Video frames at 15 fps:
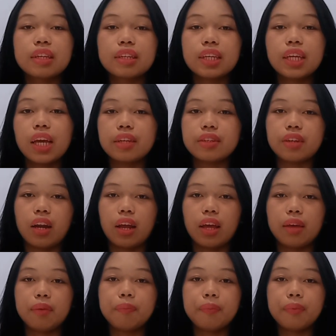key
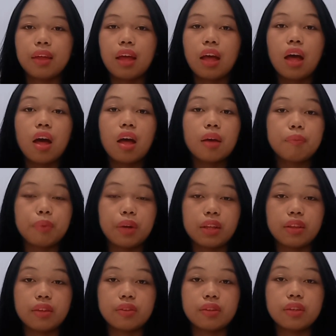HRM
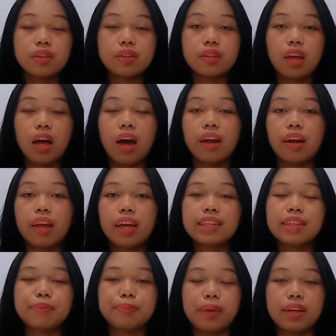practices are
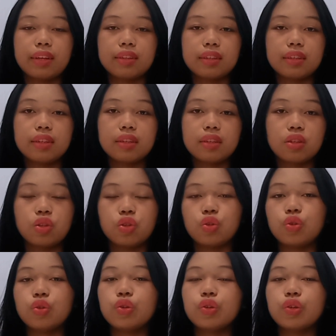expected
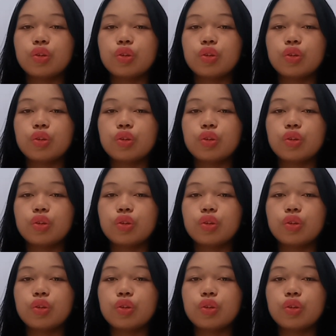to: